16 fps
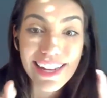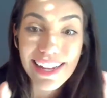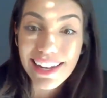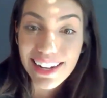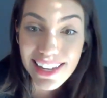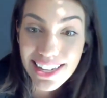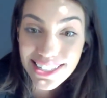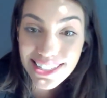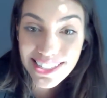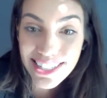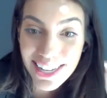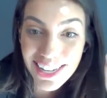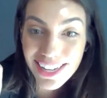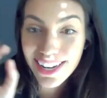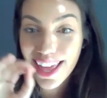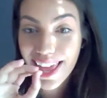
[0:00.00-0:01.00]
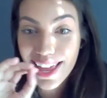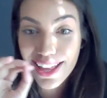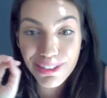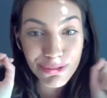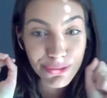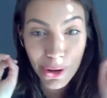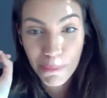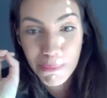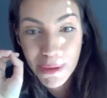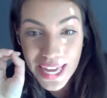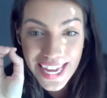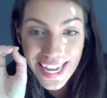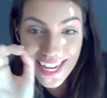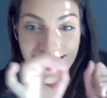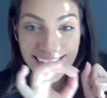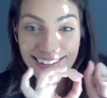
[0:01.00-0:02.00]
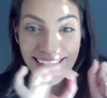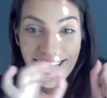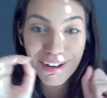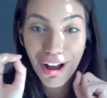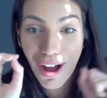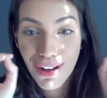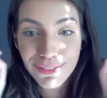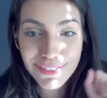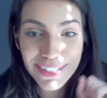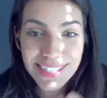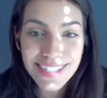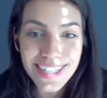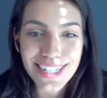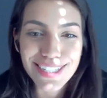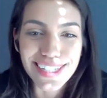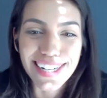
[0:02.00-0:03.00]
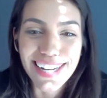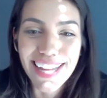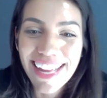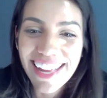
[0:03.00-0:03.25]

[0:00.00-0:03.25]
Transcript: listen and repeat and conversation.